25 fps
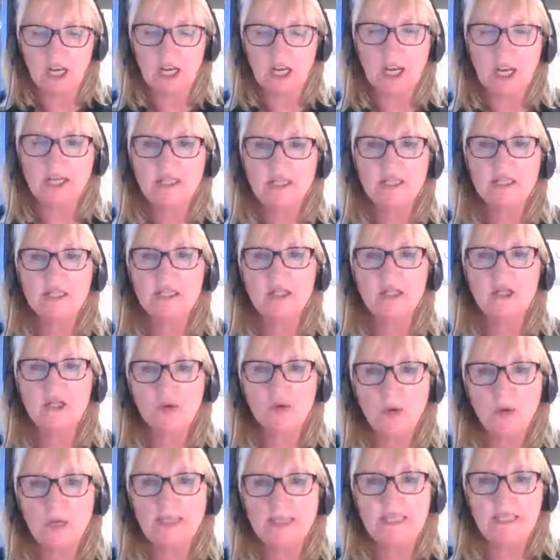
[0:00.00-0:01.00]
London
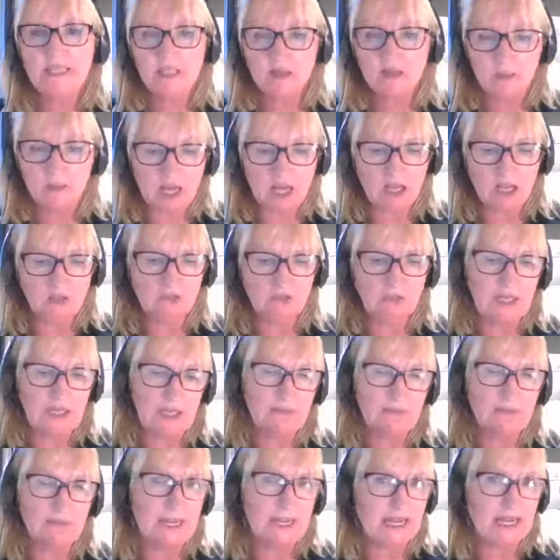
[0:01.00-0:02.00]
2012
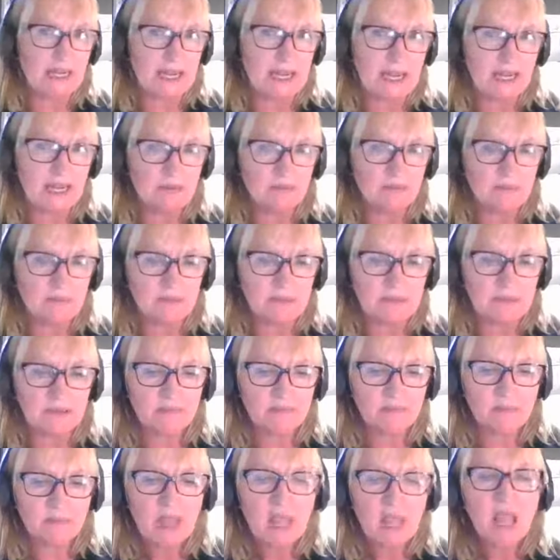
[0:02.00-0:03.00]
Olympic Games.
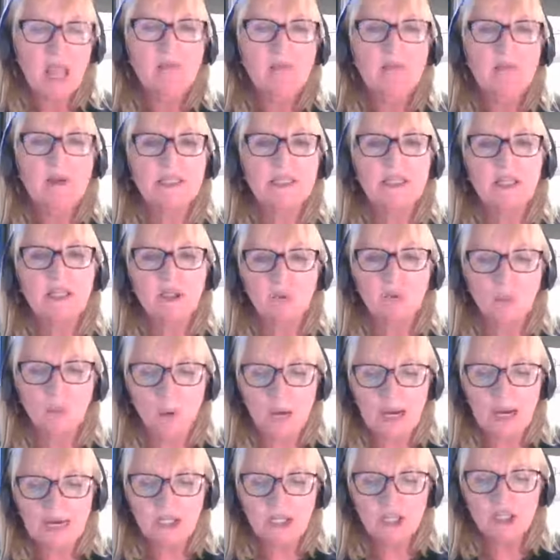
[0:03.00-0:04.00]
But at
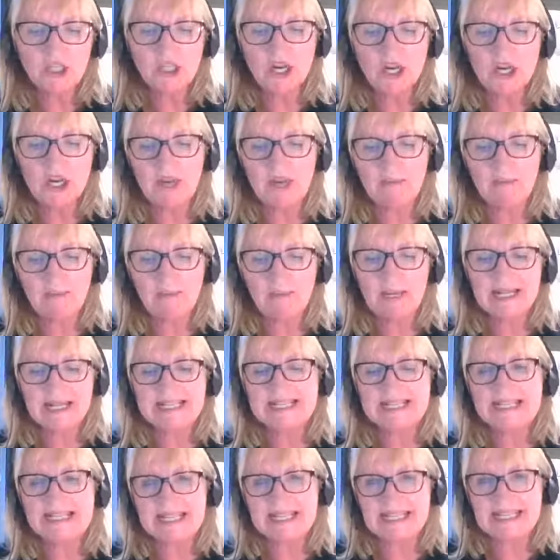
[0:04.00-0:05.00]
which Olympic
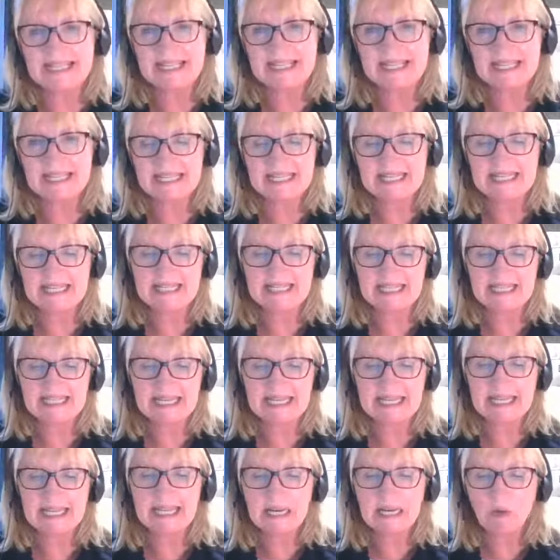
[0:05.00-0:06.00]
cities did
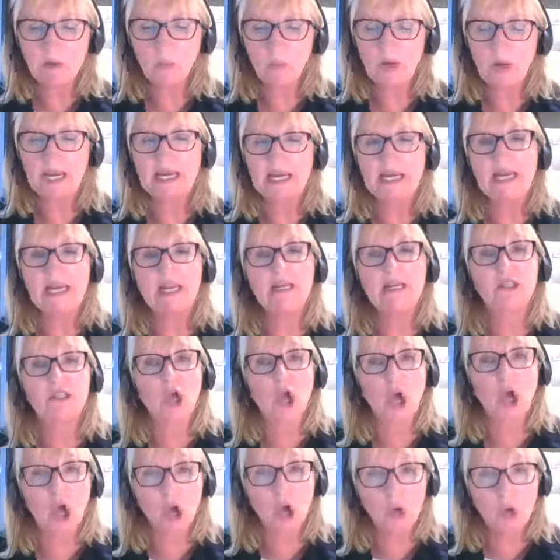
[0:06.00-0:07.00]
he win his
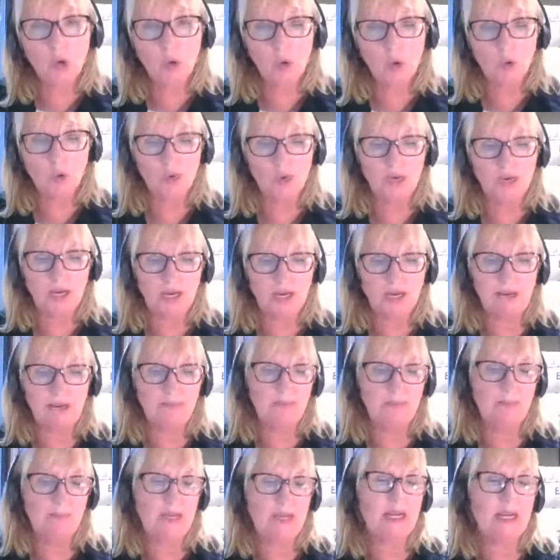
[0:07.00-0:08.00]
own
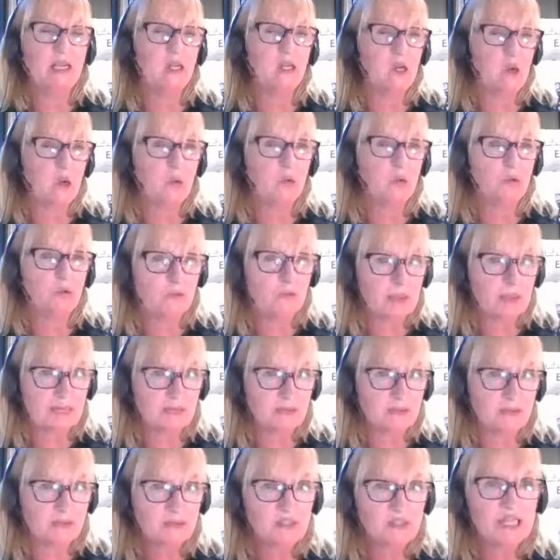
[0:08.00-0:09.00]
Olympic gold
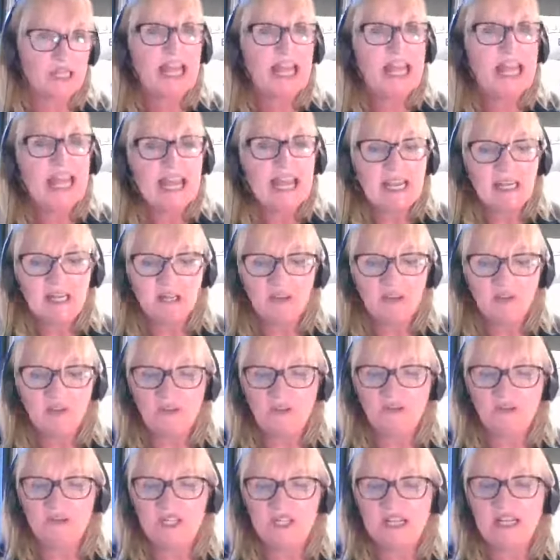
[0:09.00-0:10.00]
medals in the
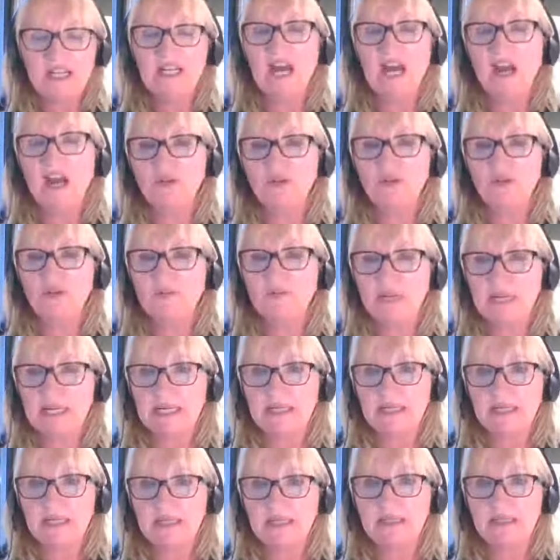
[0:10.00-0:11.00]
1500
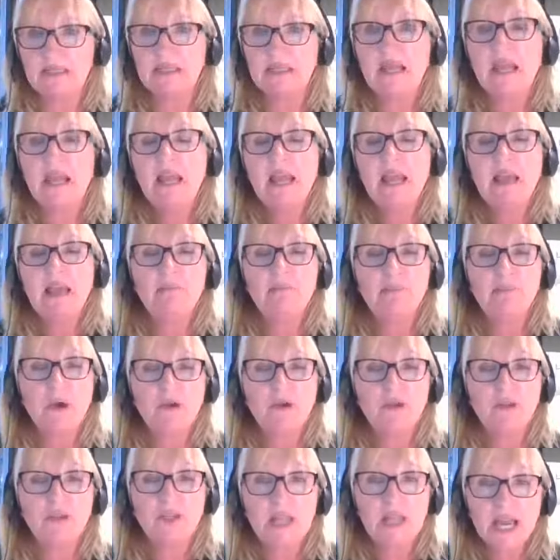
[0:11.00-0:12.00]
metres in
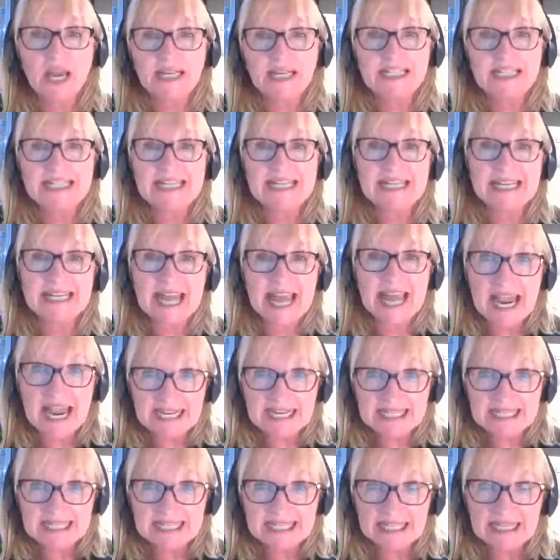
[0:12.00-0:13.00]
both
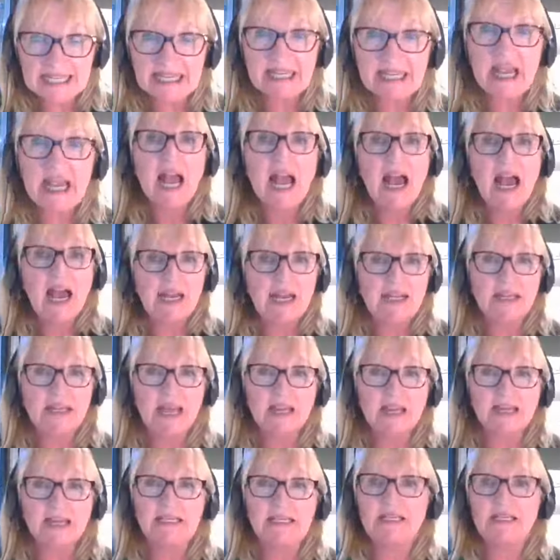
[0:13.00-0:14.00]
1980 and
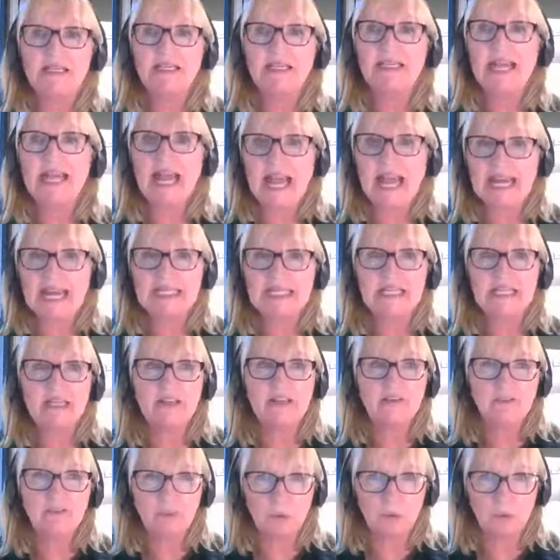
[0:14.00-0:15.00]

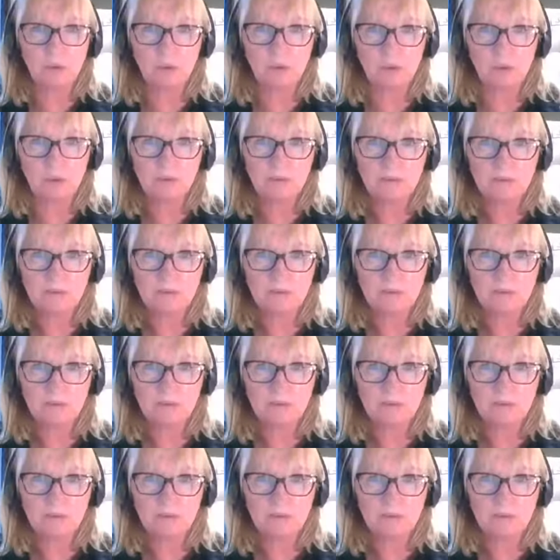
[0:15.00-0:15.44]
1984?